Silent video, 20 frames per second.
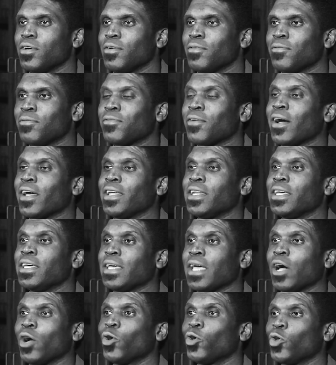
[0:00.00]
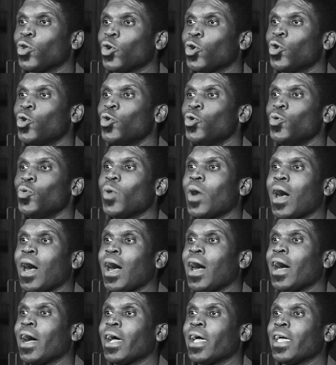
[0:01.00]
finding out who
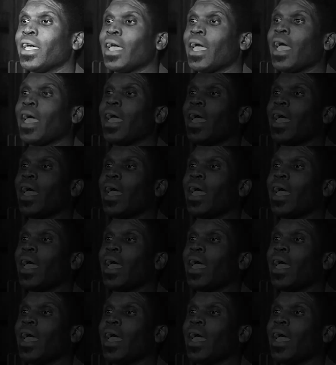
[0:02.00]
I